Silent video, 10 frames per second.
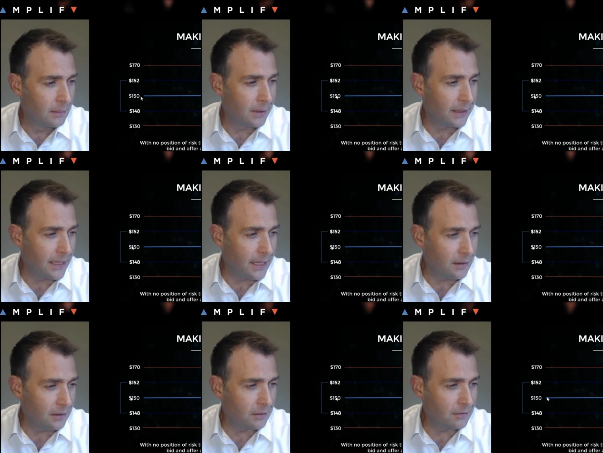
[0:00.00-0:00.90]
But
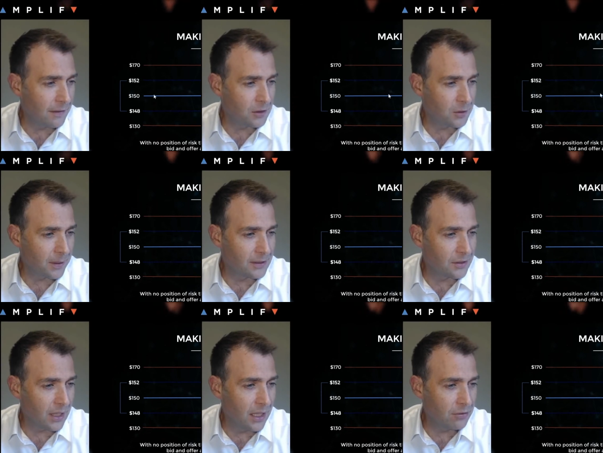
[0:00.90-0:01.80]
here, the reference price
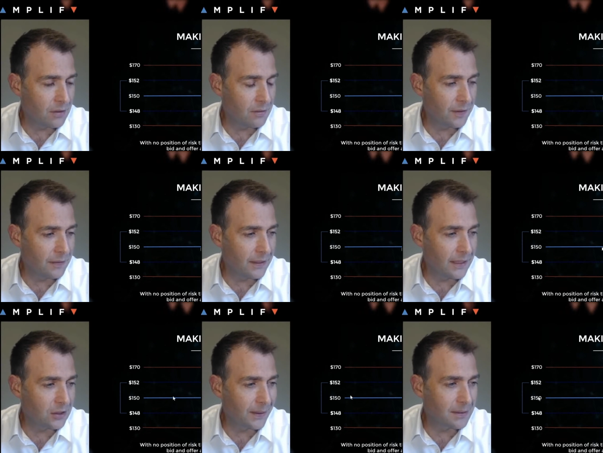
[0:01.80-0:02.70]
is 150,
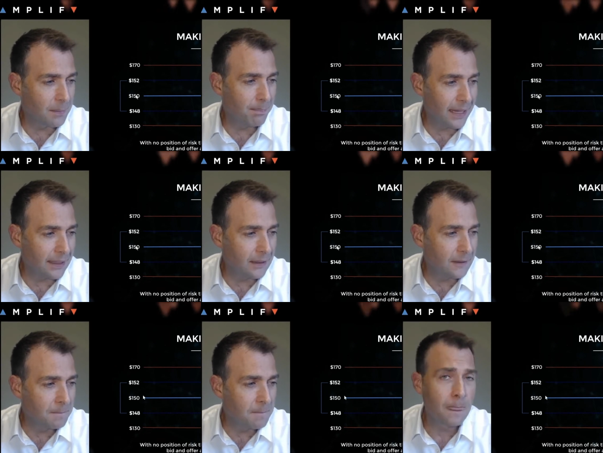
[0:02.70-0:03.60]
so as a bank,
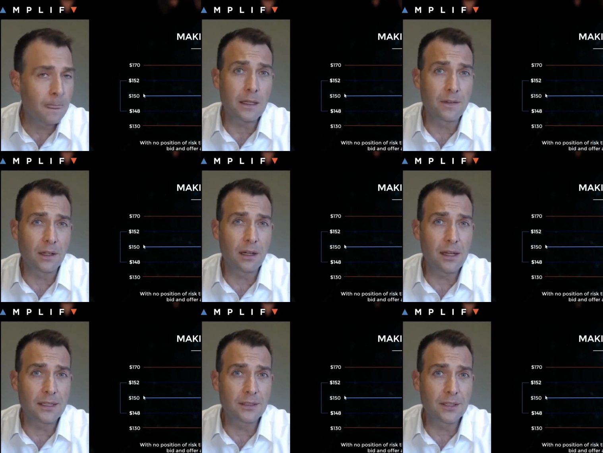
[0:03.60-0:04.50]
if a
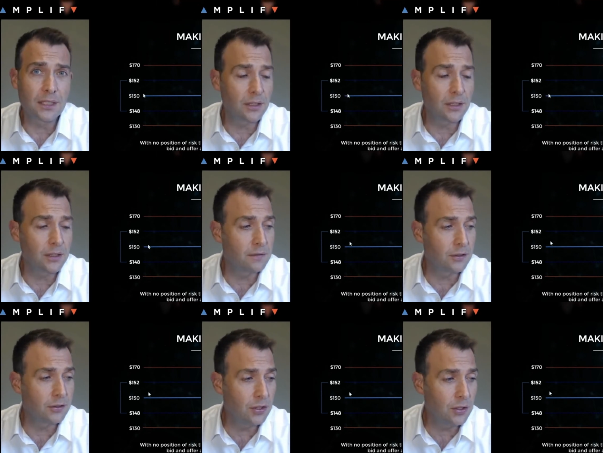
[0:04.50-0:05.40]
client is asking you for
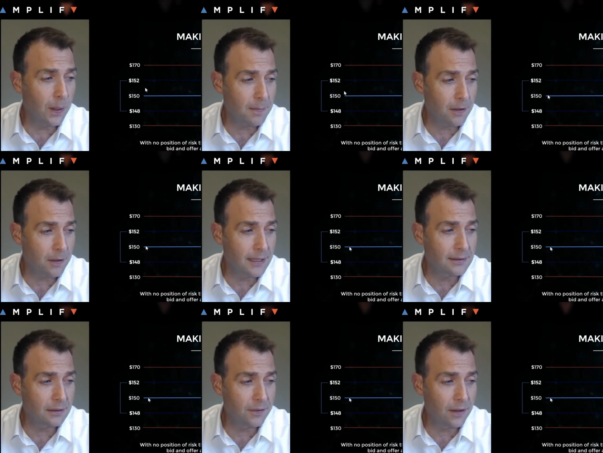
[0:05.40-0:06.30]
a two-way
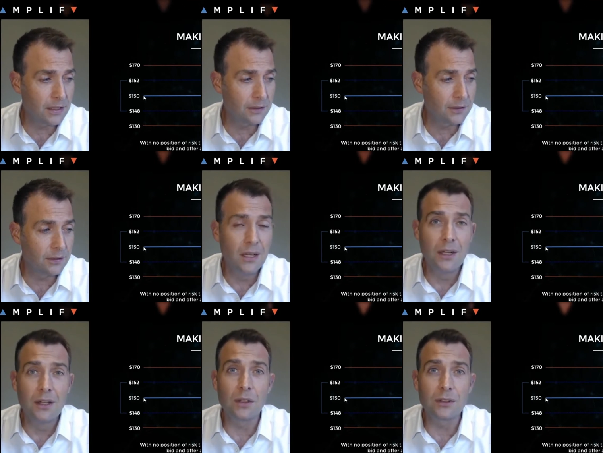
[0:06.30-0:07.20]
price, I'd very often
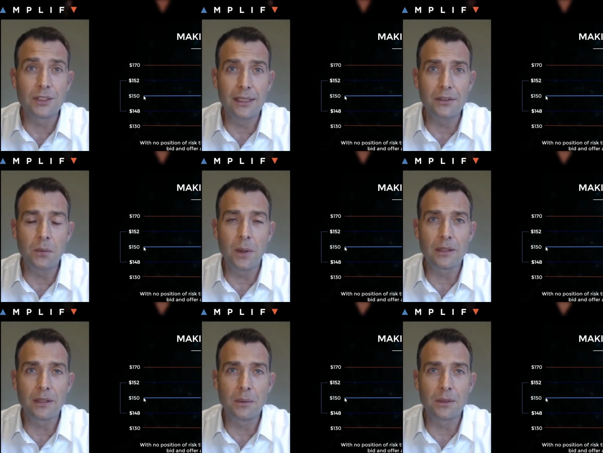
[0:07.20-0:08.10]
not tell you
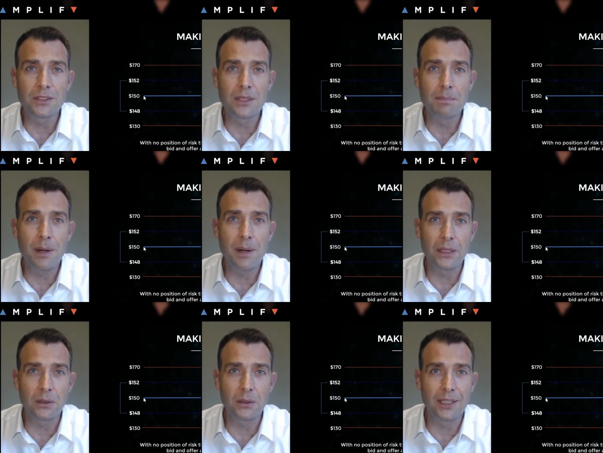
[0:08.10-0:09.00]
whether they want to buy
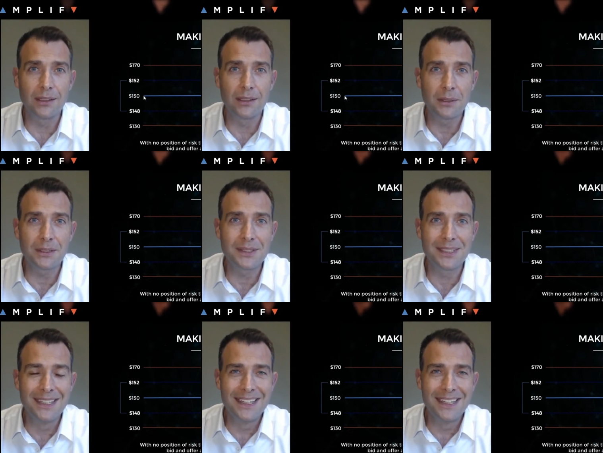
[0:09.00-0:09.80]
or sell, because